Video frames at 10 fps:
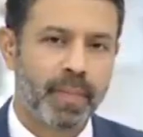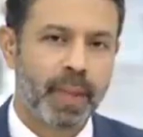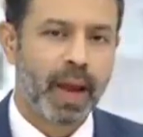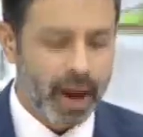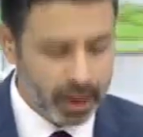
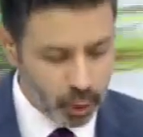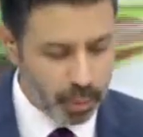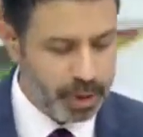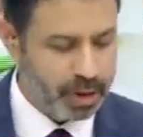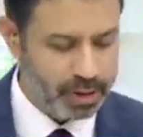Let's
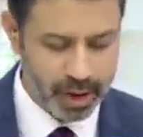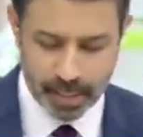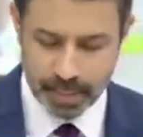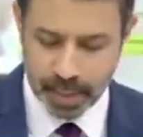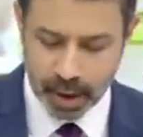open this
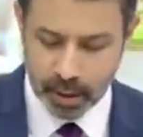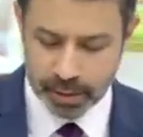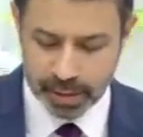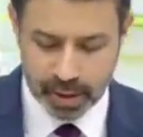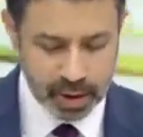up
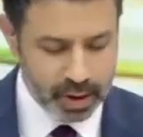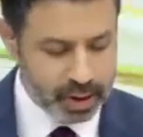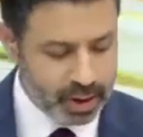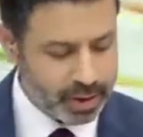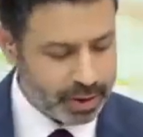because
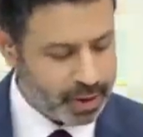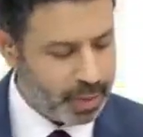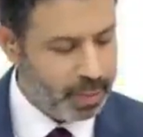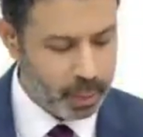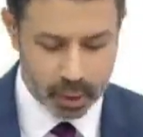these are some
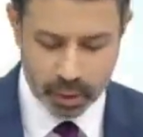important